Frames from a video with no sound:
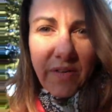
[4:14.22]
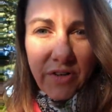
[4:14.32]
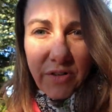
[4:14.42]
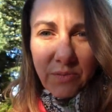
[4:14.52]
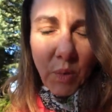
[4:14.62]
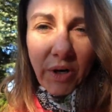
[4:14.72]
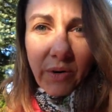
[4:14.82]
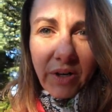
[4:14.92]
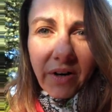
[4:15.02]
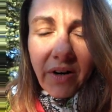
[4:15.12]
whatever
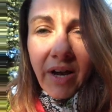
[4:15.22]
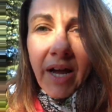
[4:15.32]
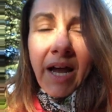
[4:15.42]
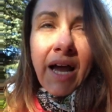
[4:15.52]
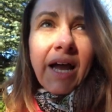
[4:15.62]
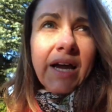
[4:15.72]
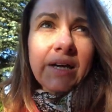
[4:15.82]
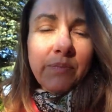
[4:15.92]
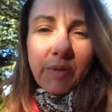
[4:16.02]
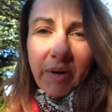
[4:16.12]
workout gear,
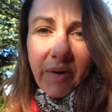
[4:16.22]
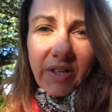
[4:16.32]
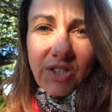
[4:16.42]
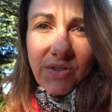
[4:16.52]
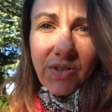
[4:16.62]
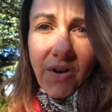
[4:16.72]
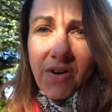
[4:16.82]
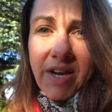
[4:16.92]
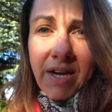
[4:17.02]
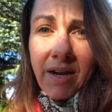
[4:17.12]
and put my running shoes
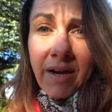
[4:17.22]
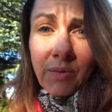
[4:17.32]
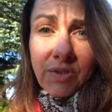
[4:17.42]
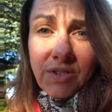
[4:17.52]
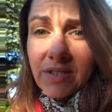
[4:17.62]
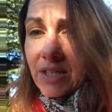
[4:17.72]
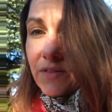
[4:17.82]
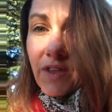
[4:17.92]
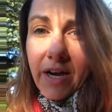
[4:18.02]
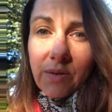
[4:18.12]
on, and I will just
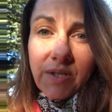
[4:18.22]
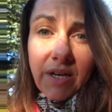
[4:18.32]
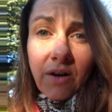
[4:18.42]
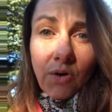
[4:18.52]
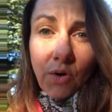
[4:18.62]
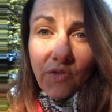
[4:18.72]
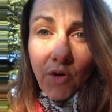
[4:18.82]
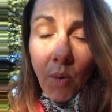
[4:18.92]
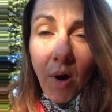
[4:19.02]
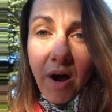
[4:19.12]
leave the house and I'll go
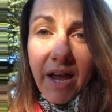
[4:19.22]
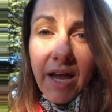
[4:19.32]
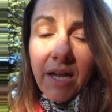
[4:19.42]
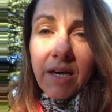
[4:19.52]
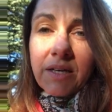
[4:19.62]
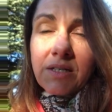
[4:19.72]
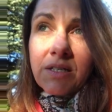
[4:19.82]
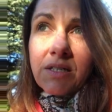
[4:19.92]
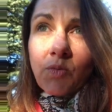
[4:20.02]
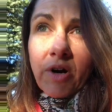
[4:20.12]
for a walk.
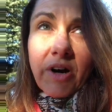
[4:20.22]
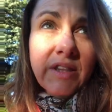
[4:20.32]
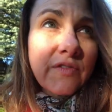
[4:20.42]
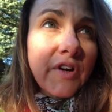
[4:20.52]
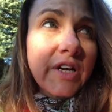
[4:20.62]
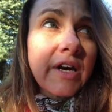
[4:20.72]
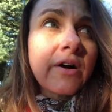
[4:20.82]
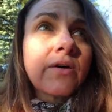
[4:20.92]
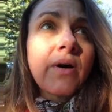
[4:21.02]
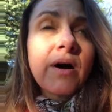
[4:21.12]
And where I live right
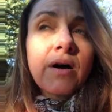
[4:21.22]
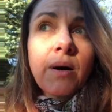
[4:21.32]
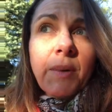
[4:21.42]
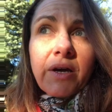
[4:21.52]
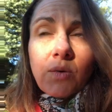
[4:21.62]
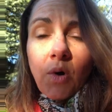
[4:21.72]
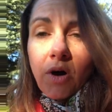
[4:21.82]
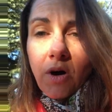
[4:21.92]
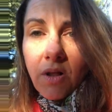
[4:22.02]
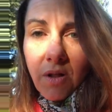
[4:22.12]
now, um, I can
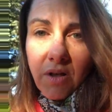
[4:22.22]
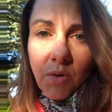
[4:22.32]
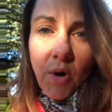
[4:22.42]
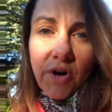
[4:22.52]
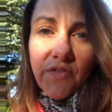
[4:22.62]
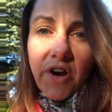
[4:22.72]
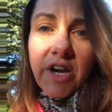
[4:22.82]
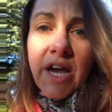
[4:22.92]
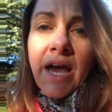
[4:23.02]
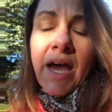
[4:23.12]
walk all along the waterfront